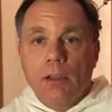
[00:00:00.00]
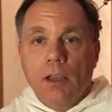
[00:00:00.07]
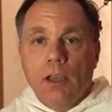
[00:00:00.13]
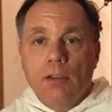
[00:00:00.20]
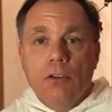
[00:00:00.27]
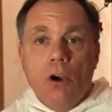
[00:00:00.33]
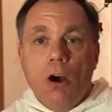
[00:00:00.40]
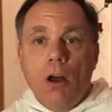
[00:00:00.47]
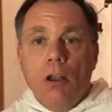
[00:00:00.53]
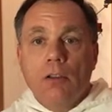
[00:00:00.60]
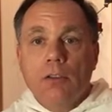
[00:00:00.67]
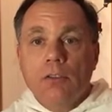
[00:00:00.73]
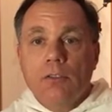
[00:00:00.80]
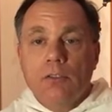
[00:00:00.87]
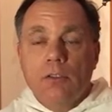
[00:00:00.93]
and
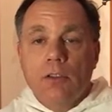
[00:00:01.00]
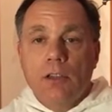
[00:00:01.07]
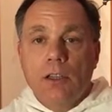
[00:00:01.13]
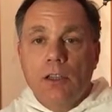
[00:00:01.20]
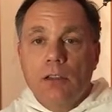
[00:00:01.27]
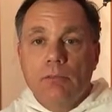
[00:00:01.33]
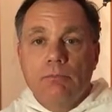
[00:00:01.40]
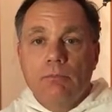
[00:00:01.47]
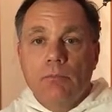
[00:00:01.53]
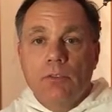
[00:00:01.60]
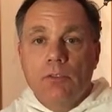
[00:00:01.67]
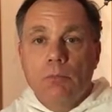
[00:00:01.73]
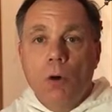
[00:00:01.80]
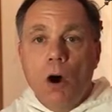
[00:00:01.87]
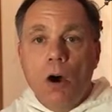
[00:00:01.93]
calls the
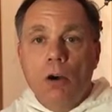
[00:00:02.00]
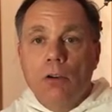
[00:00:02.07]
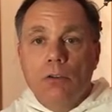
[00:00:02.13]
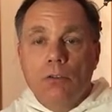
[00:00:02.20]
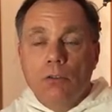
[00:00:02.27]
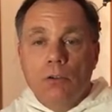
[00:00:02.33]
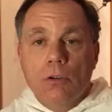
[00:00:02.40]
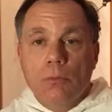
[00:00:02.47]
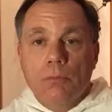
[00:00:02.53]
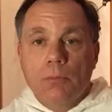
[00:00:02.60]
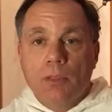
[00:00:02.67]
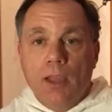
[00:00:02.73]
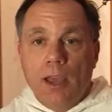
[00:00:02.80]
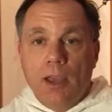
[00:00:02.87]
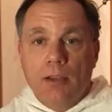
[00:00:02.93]
small group
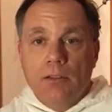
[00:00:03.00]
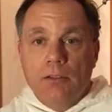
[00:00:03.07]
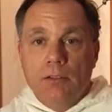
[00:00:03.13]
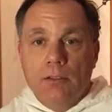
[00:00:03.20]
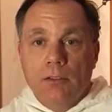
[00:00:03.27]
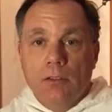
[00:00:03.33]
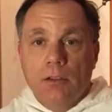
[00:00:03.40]
that